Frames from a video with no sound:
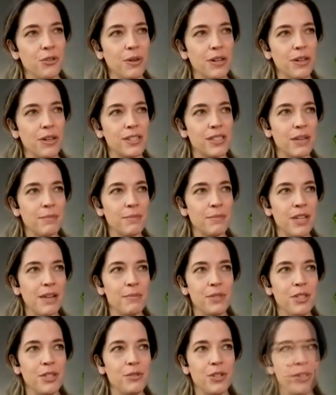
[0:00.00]
where
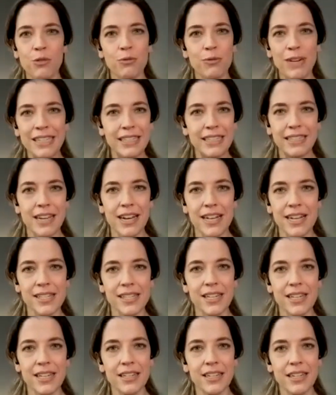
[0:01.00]
sometimes you don't
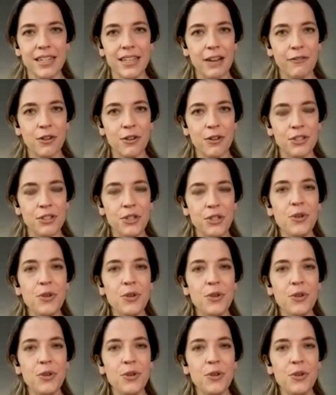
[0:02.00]
recognize it at first.